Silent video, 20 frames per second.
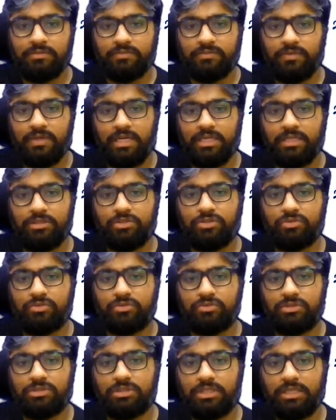1,
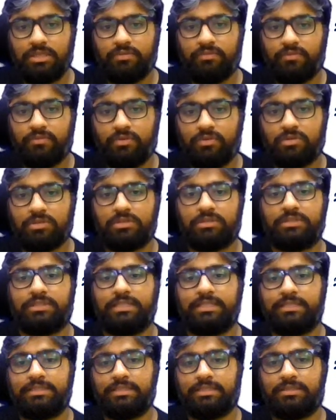2, 3, 4,
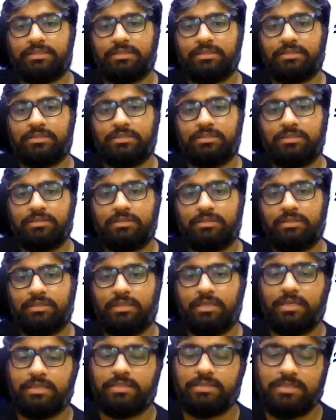6 sixes.
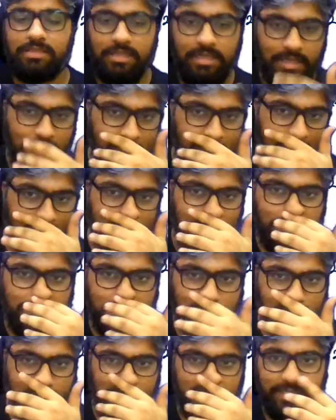Yes, this
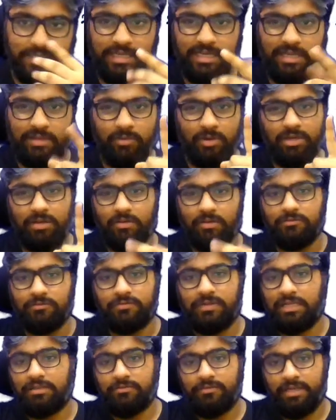is basically what?
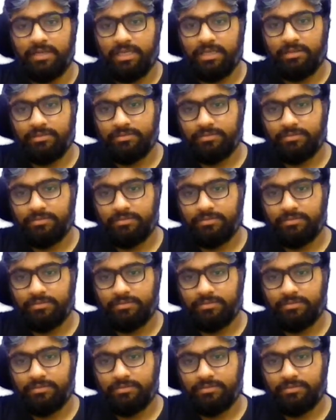One way.